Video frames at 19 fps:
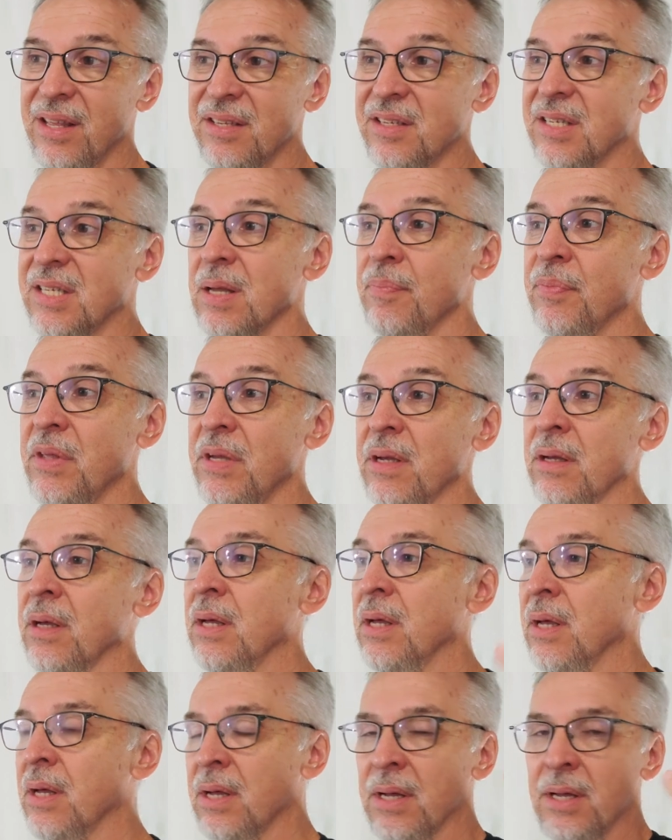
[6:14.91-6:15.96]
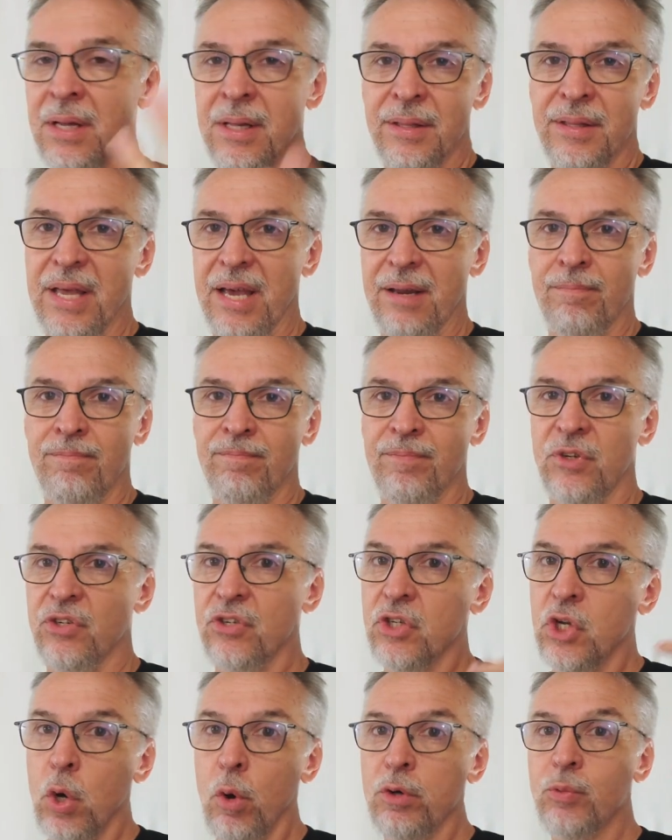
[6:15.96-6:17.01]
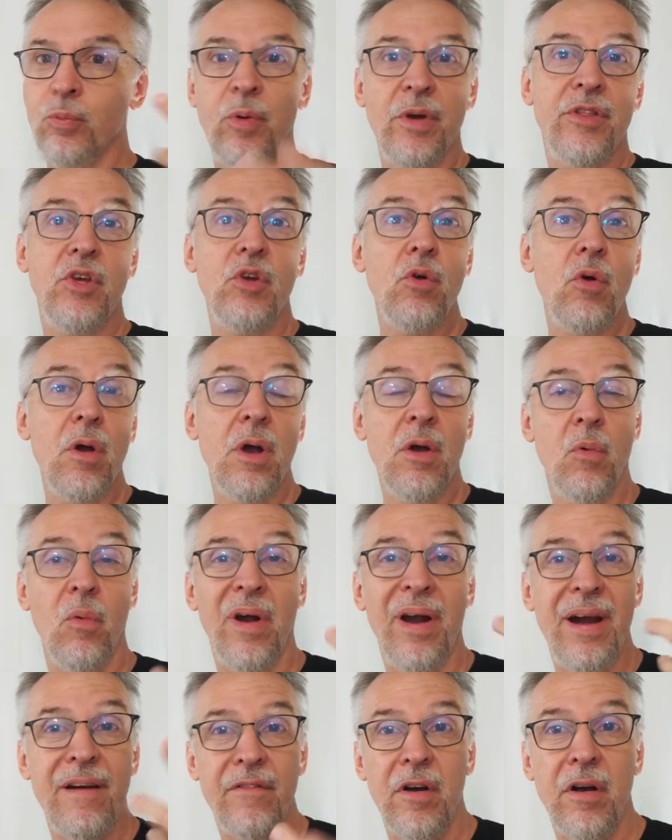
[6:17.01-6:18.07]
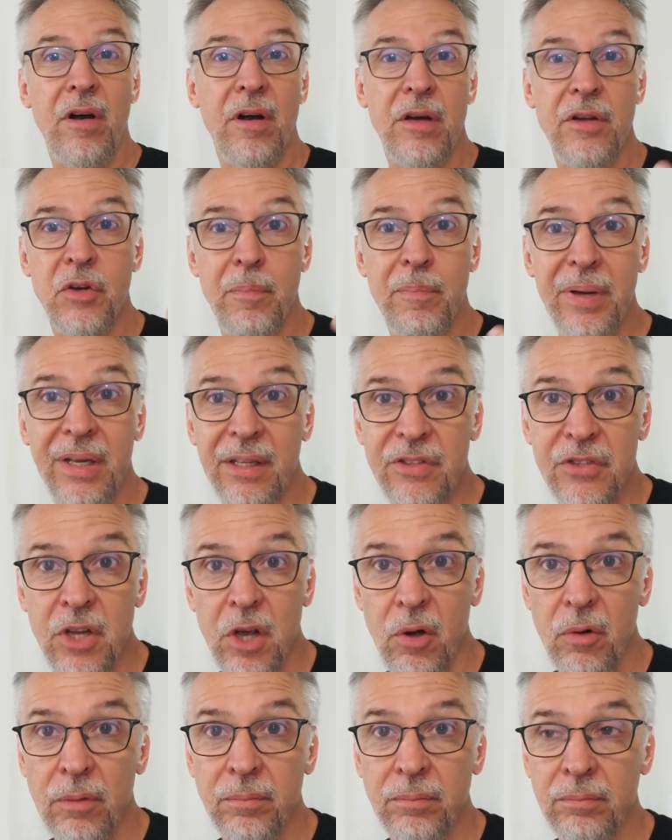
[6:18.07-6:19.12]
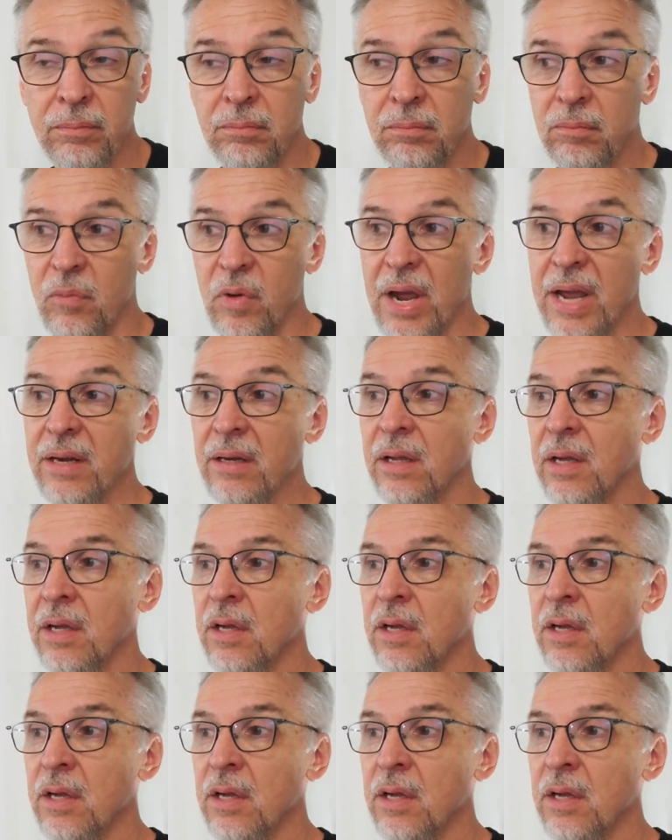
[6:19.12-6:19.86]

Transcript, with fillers: this is something that just goes with you wherever your billets go, right?